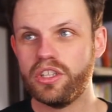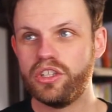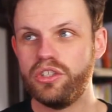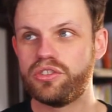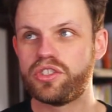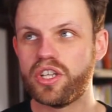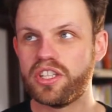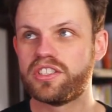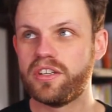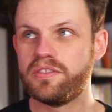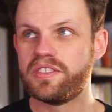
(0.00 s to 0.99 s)
You just
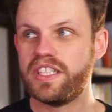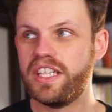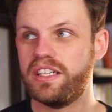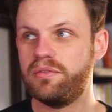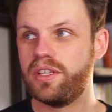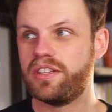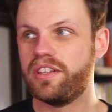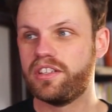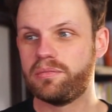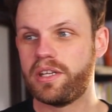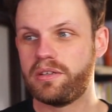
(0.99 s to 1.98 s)
don't see it with
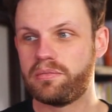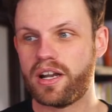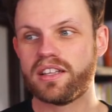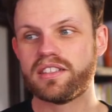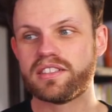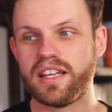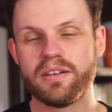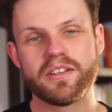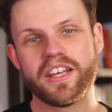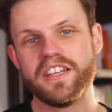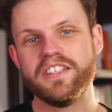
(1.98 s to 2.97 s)
as many brands
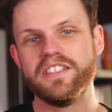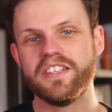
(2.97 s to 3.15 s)
nowadays.